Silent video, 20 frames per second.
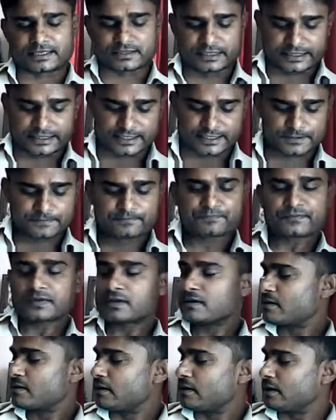that is
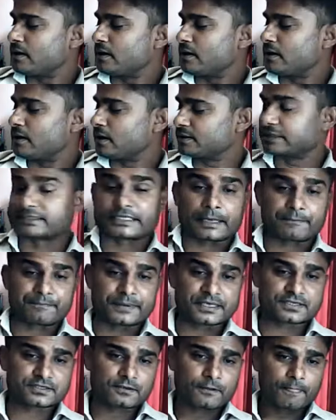the
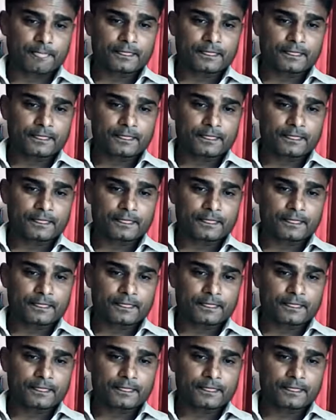Tempest.